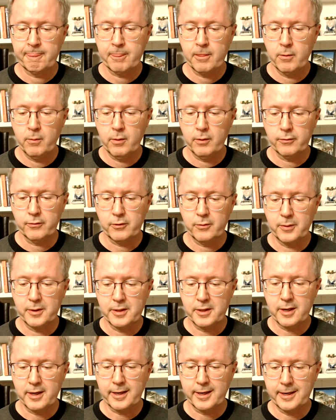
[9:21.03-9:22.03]
Who else can we
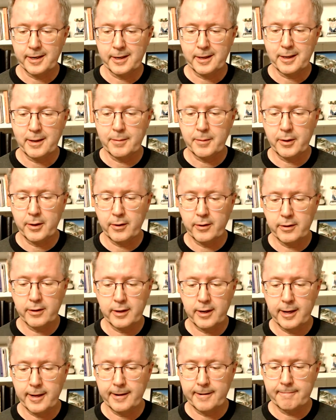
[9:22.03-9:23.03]
talk into coming in
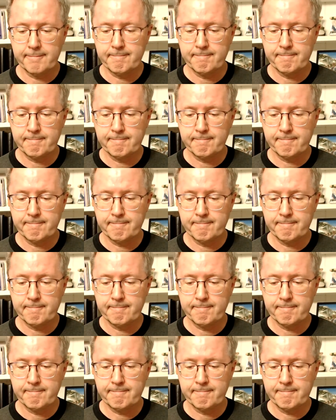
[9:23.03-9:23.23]
tonight?